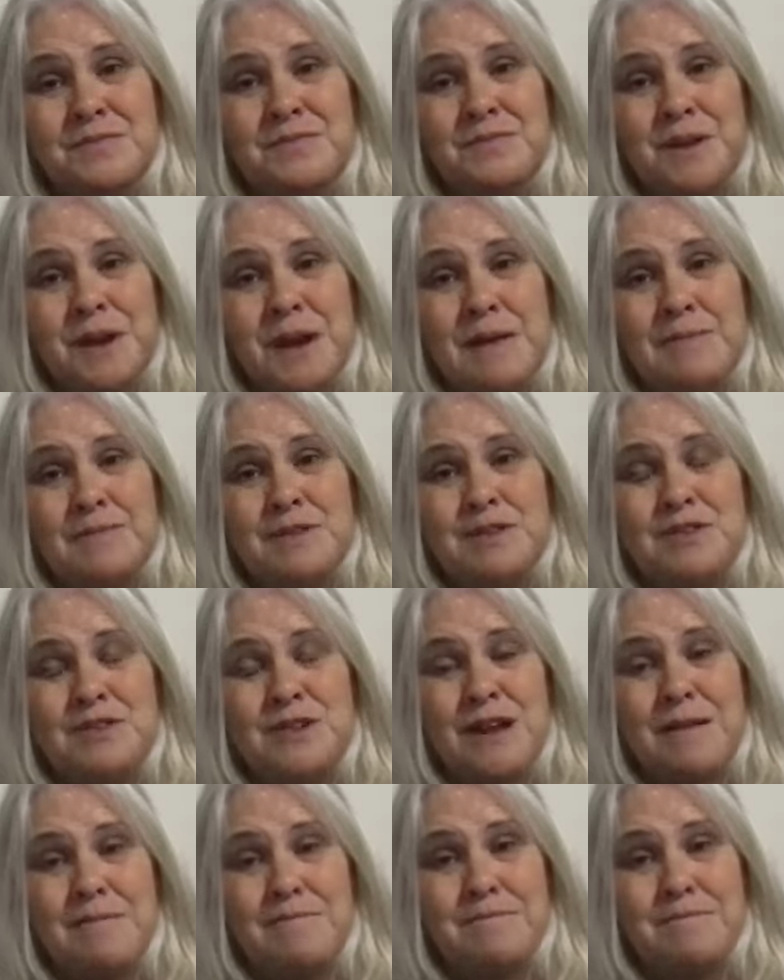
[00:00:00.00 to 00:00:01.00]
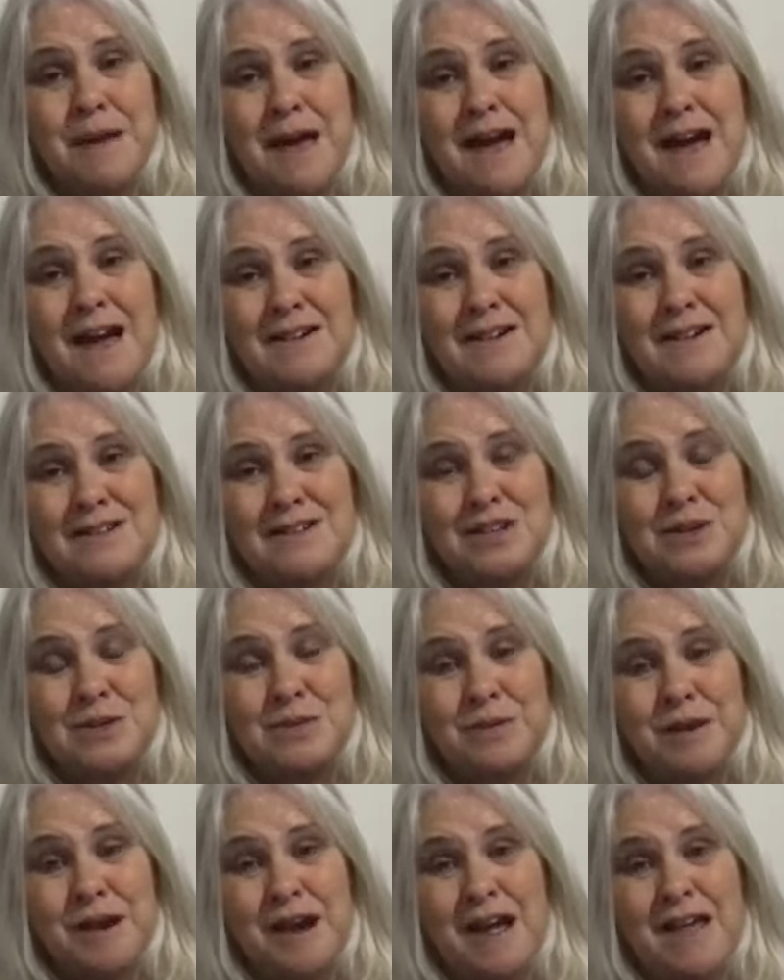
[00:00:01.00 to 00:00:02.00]
And perhaps you come back to your
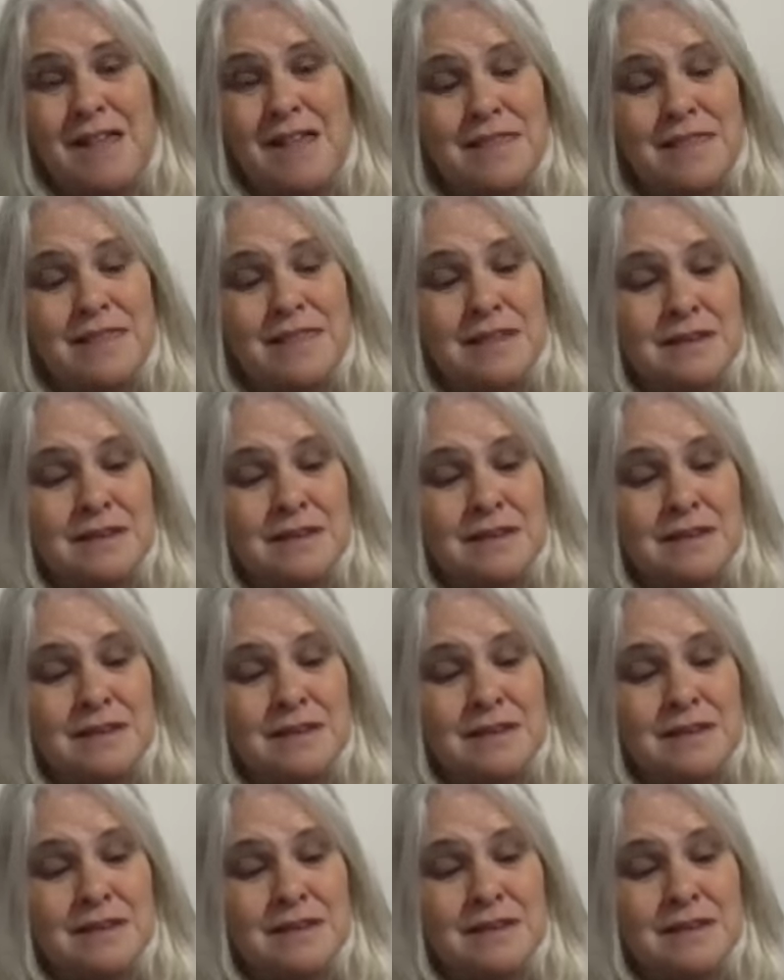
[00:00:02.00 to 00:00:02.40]
breath,